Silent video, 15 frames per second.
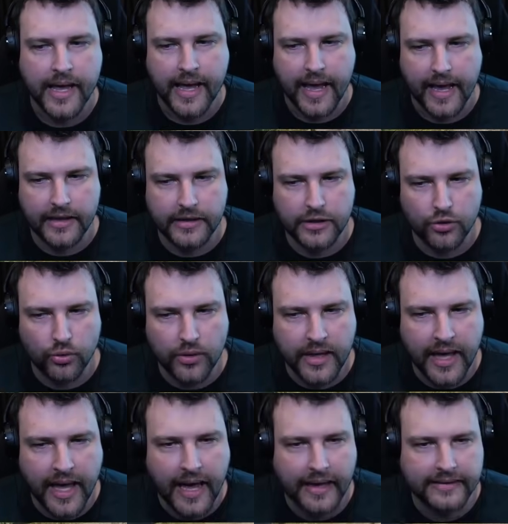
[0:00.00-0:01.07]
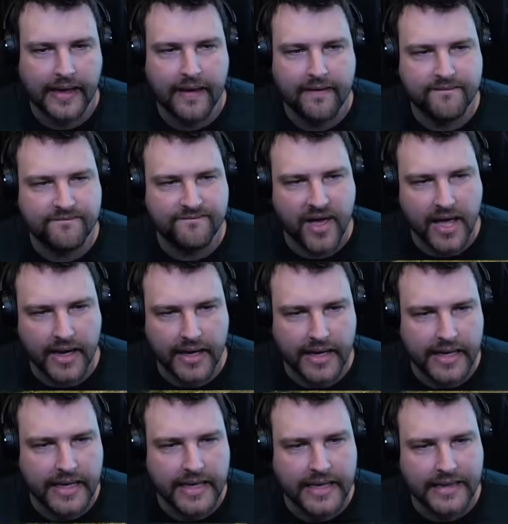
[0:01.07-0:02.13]
and you can very
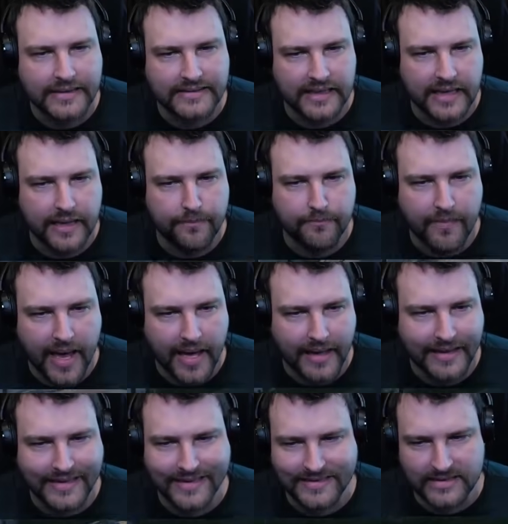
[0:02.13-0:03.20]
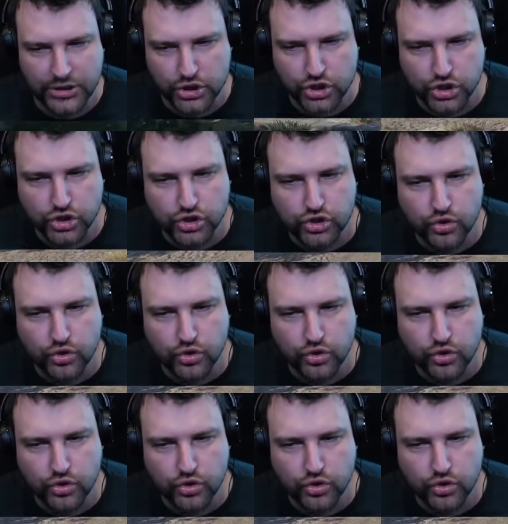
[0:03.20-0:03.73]
easily make decisions.